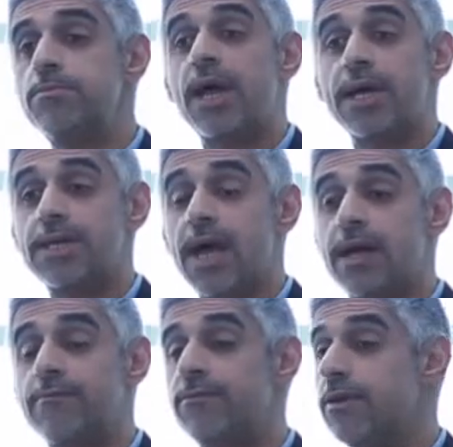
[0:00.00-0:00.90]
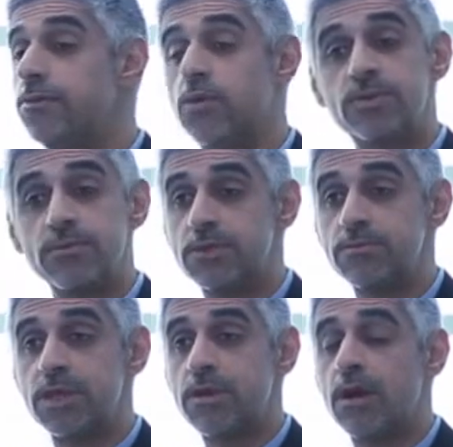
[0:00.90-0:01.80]
might have no
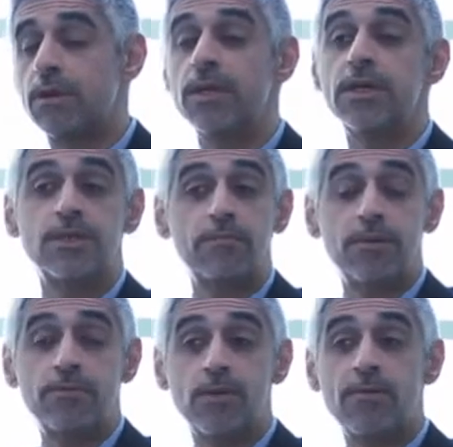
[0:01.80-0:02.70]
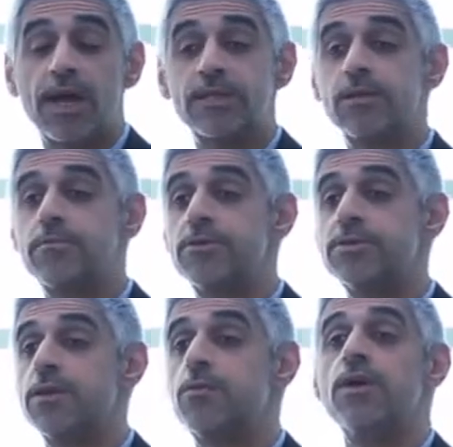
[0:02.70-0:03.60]
symptoms at all. Some people might
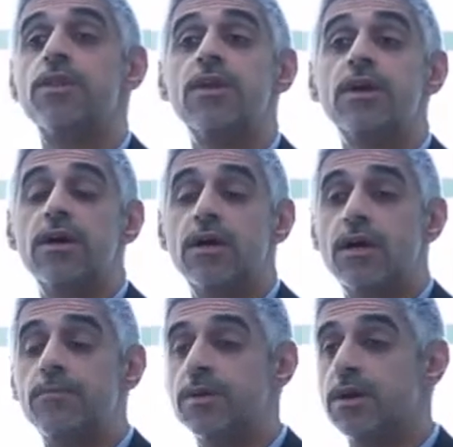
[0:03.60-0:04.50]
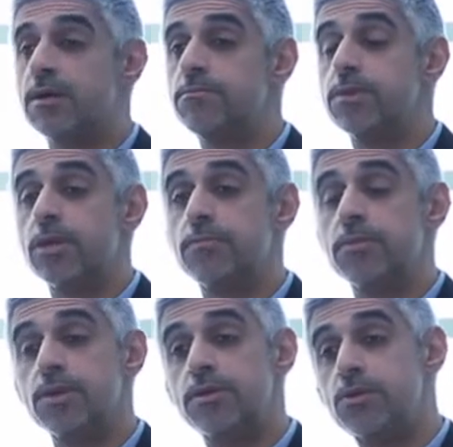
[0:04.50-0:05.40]
present with
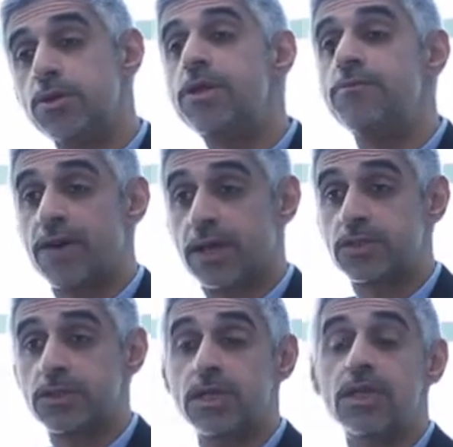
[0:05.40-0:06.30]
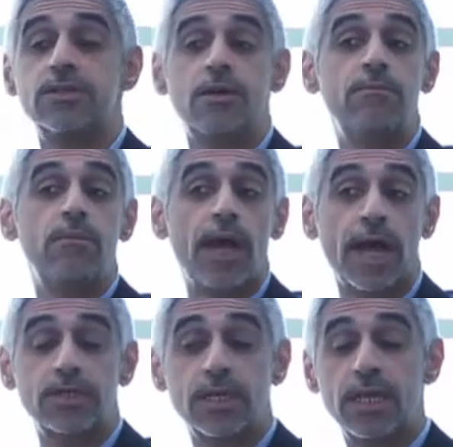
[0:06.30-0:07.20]
urine infection. Some
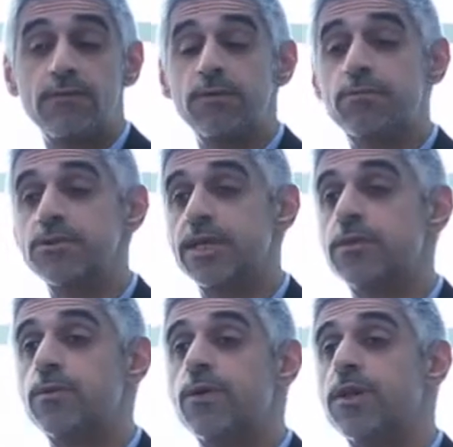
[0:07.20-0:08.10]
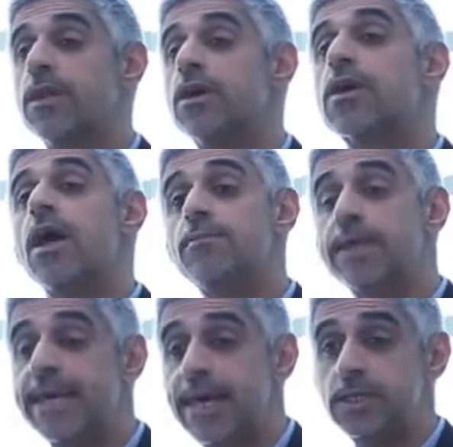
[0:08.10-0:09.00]
actually even present with
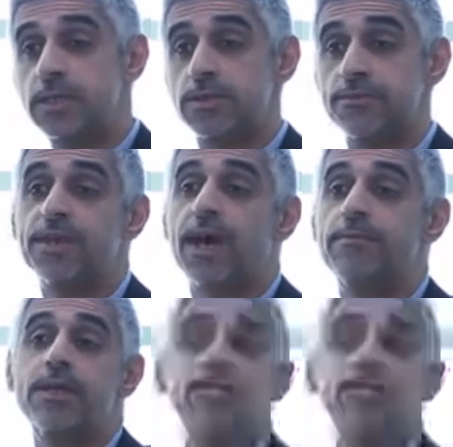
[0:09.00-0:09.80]
complications of diabetes